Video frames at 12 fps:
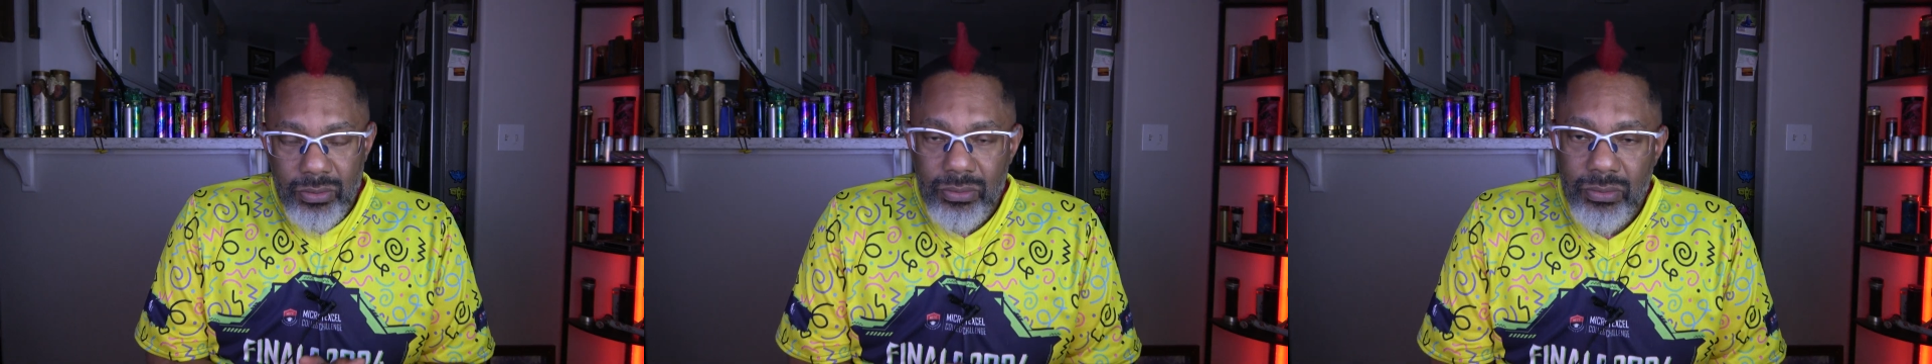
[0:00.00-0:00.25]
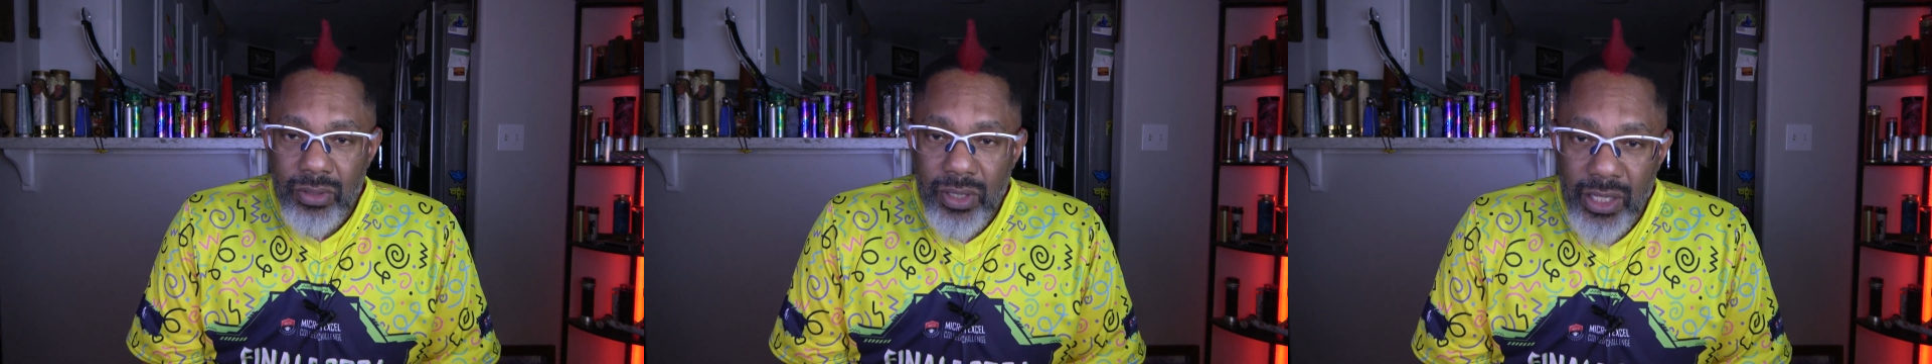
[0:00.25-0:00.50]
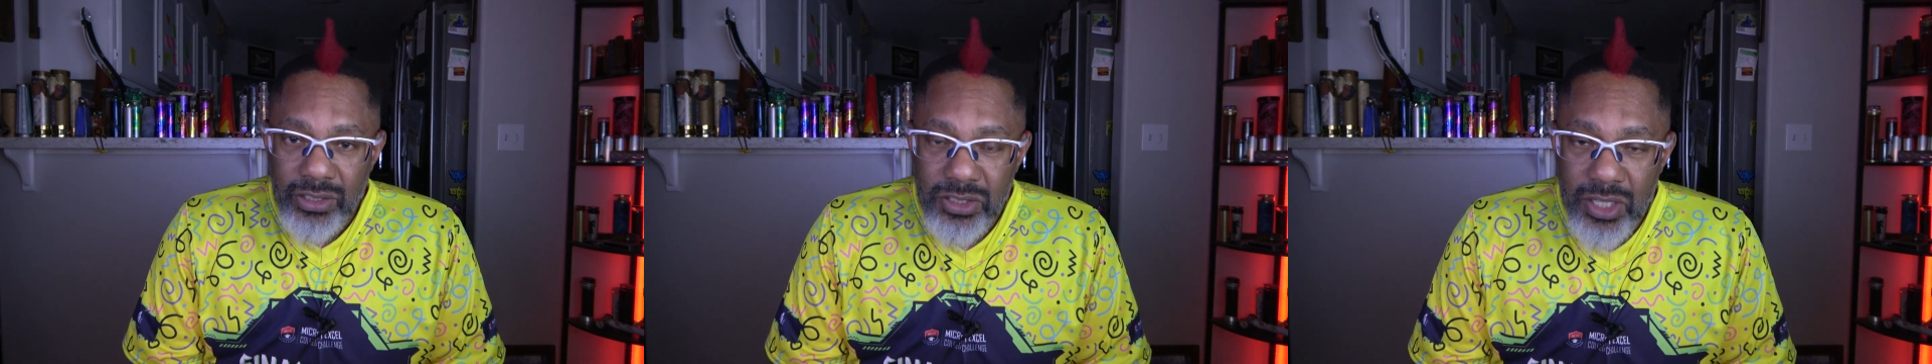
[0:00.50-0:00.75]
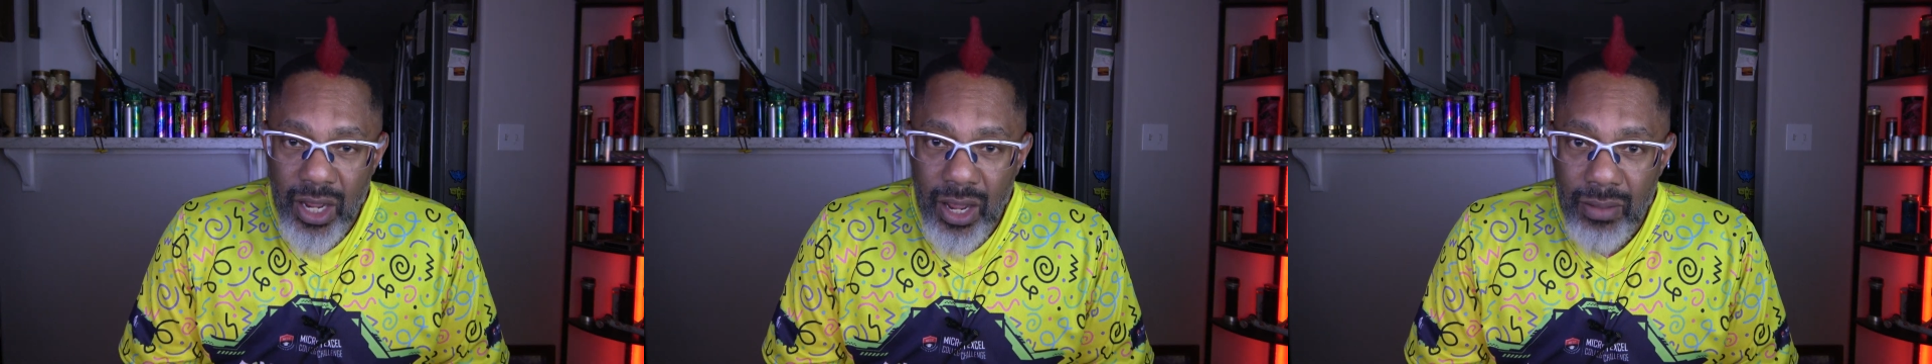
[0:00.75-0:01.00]
The next
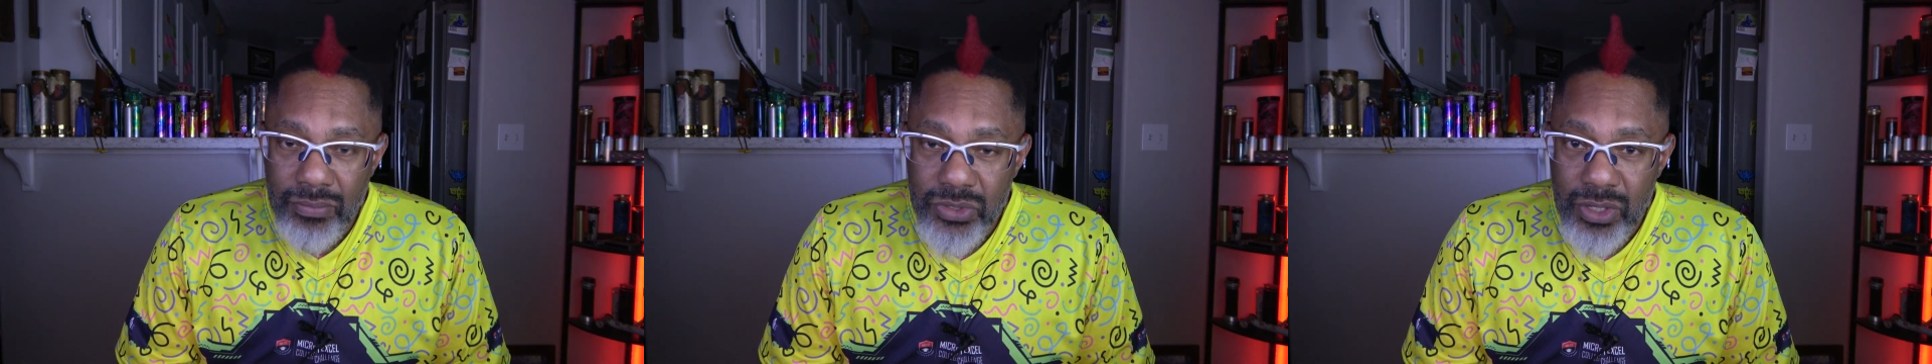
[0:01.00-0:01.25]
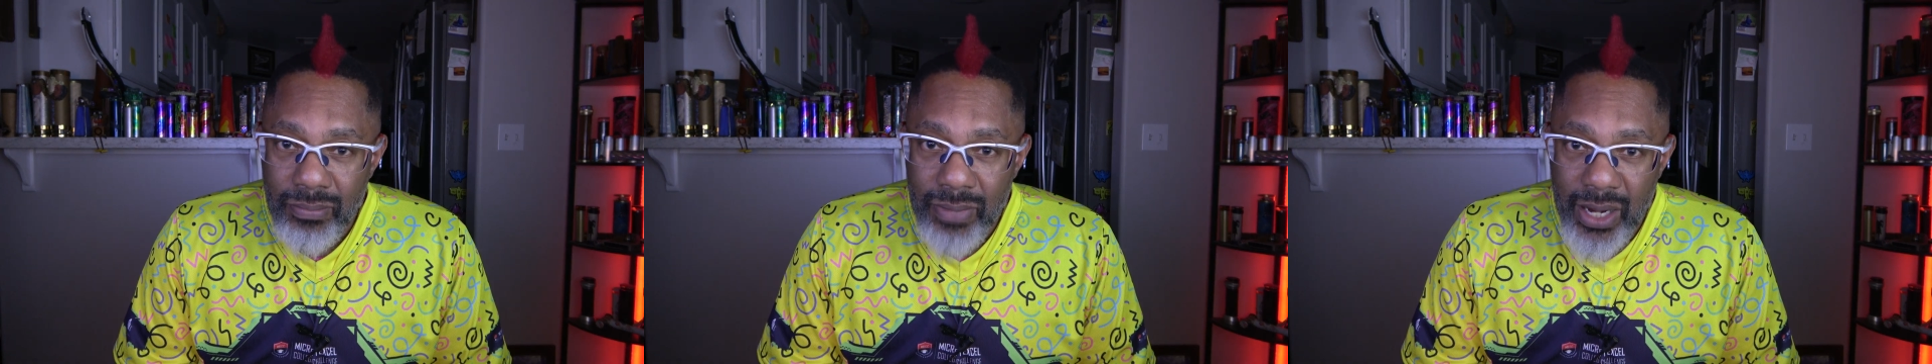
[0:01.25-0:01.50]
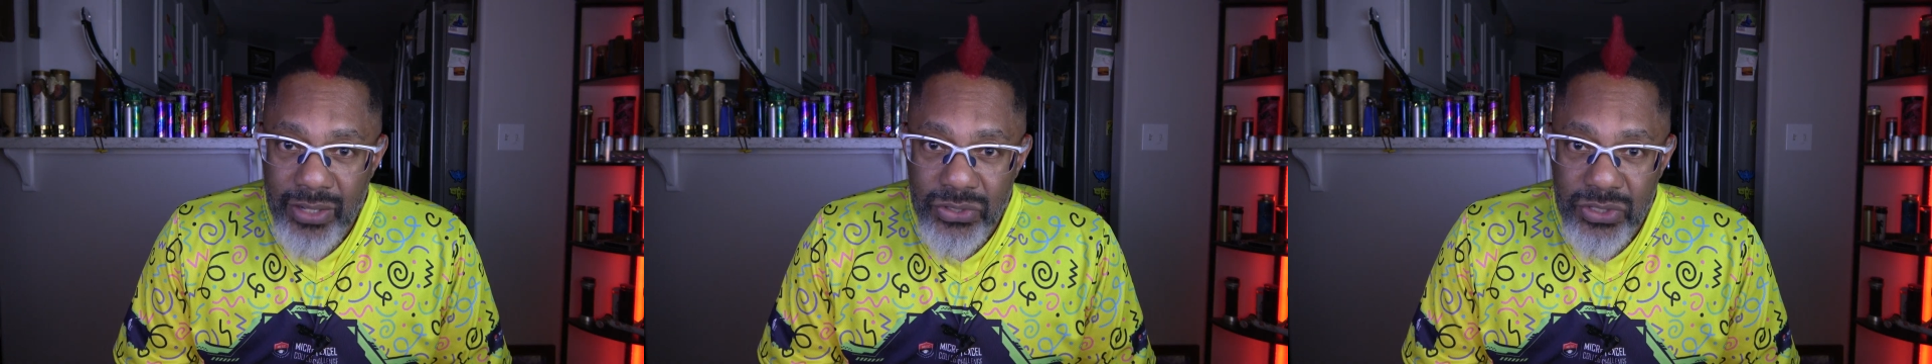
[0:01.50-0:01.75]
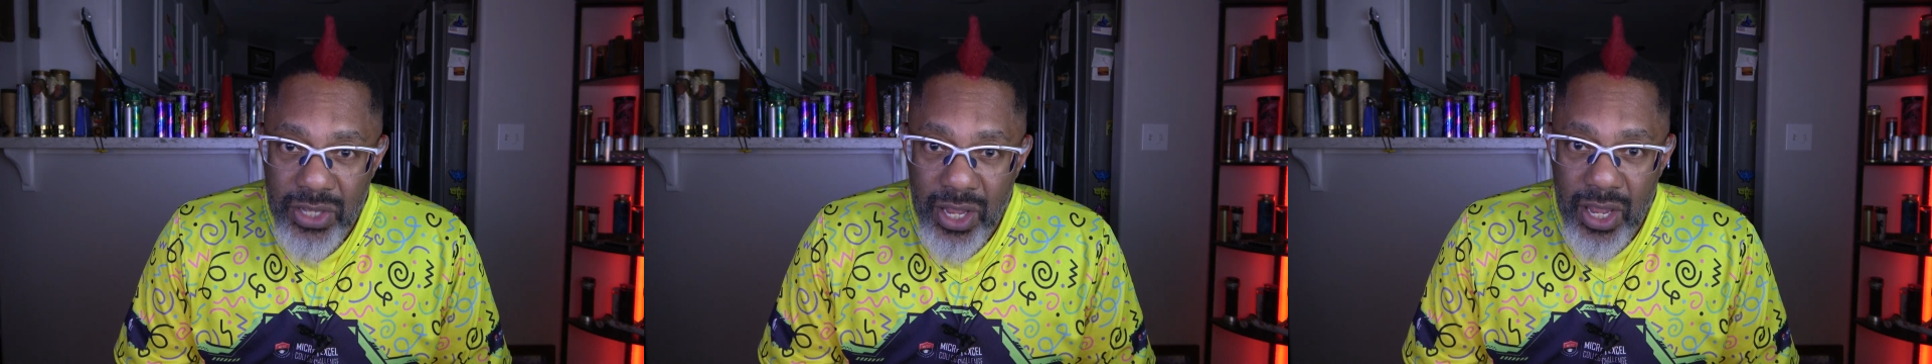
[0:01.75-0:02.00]
time somebody
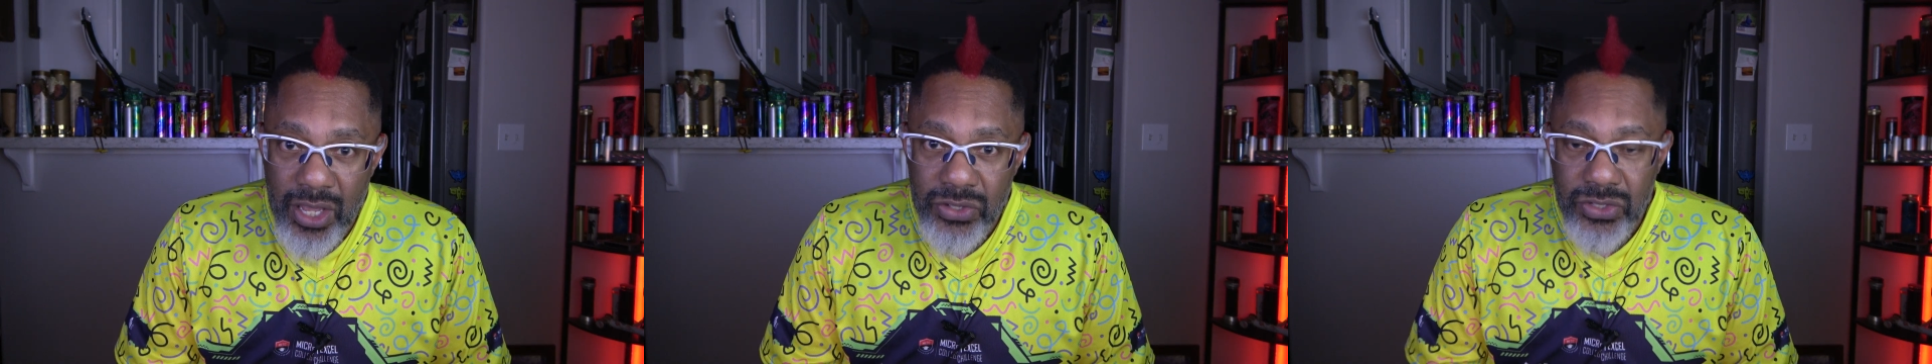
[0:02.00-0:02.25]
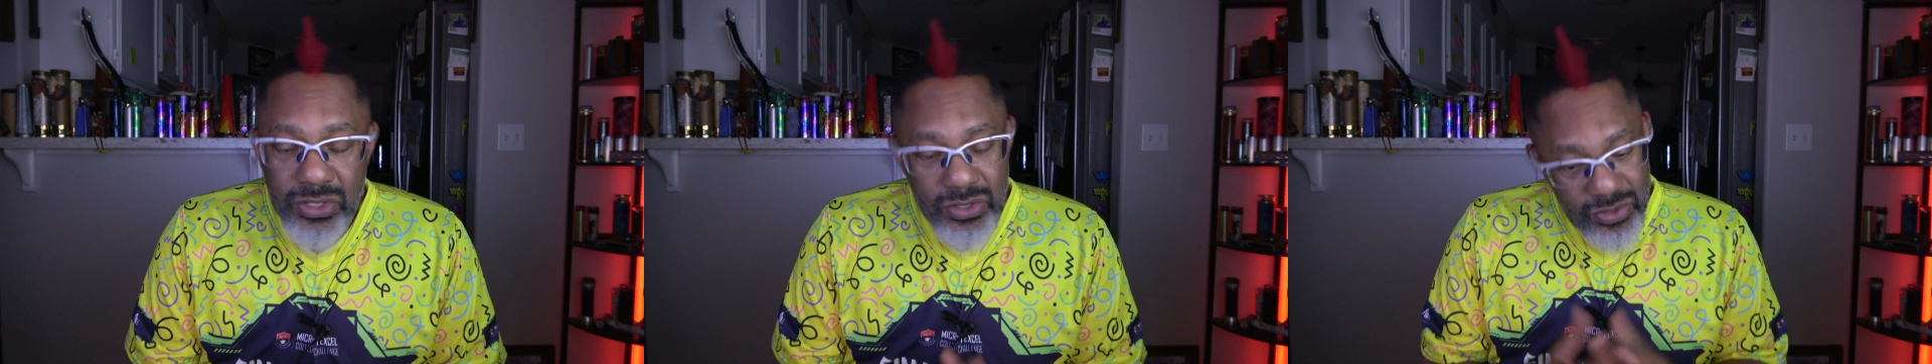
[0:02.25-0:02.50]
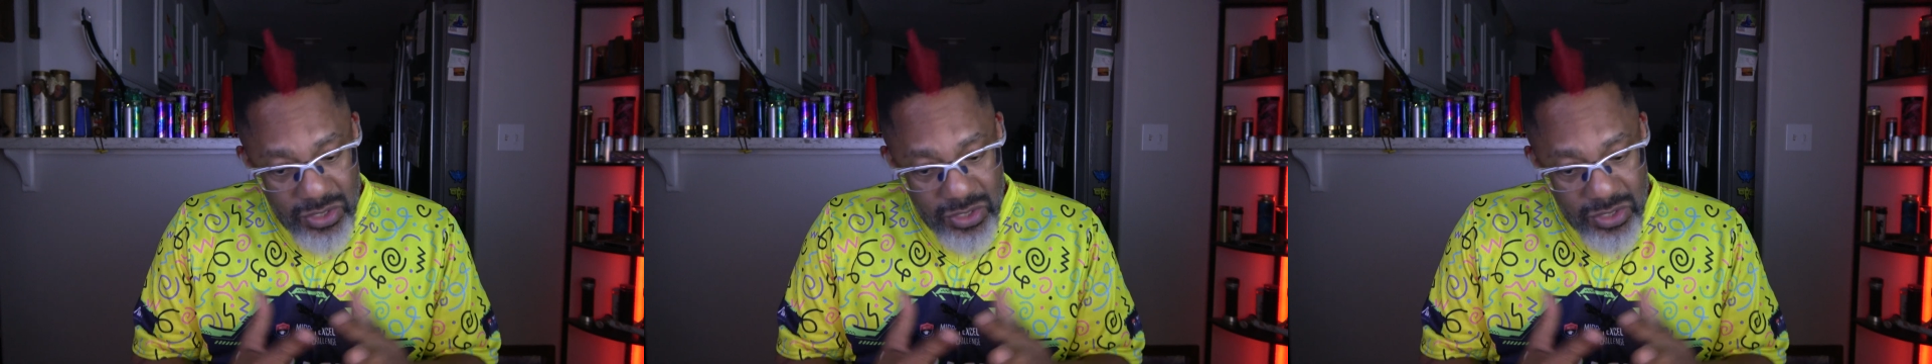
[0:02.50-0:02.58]
says